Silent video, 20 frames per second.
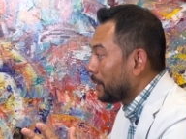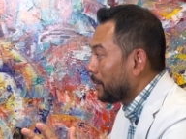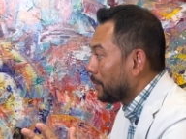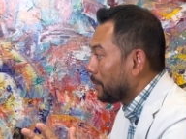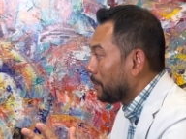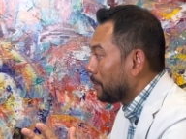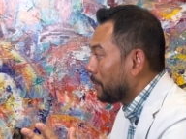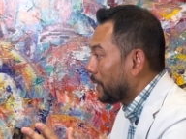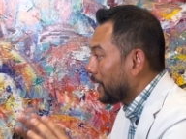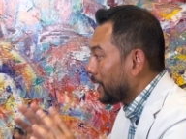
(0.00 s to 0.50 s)

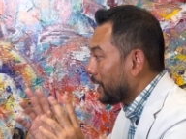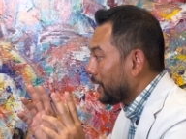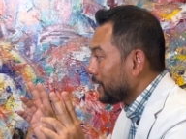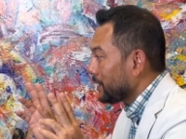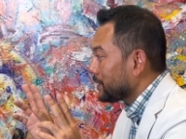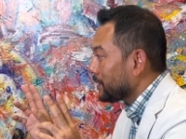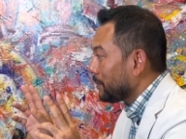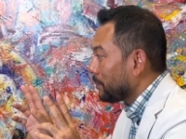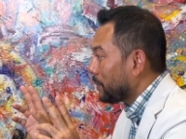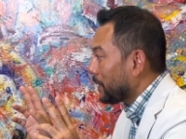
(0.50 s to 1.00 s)
But it is
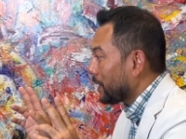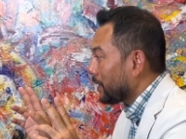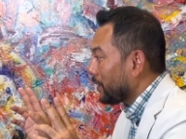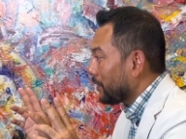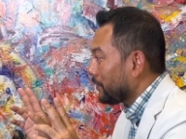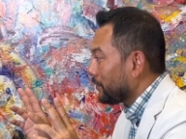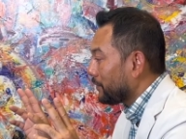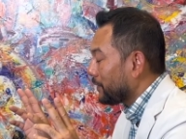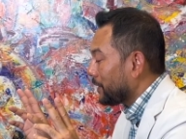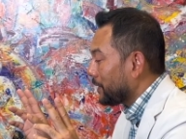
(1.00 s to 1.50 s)
a bit of,
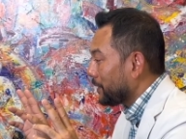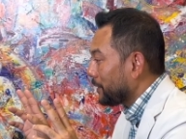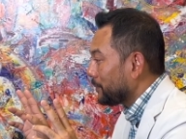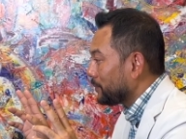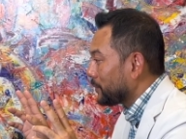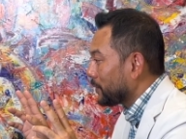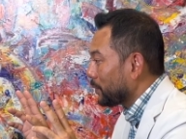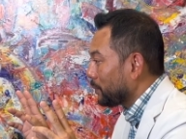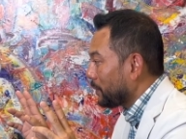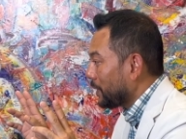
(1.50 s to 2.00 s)

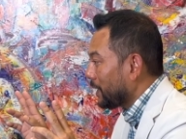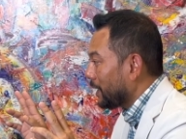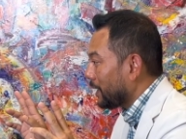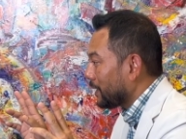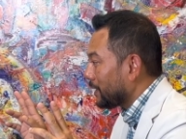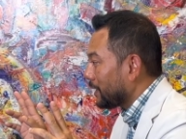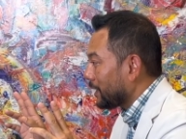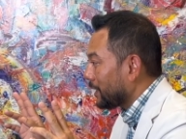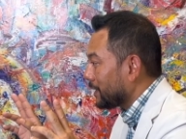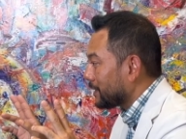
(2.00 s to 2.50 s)
to me, I
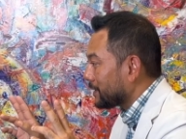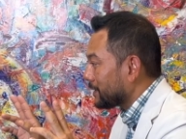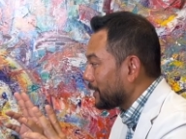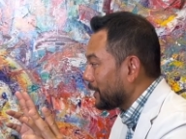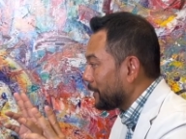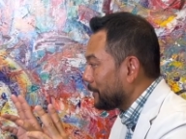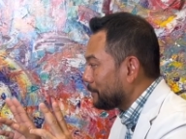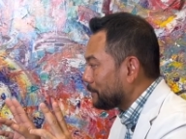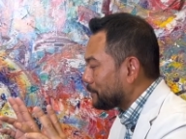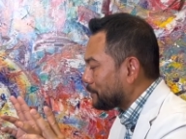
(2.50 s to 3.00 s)
think it's
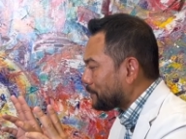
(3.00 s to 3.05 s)
a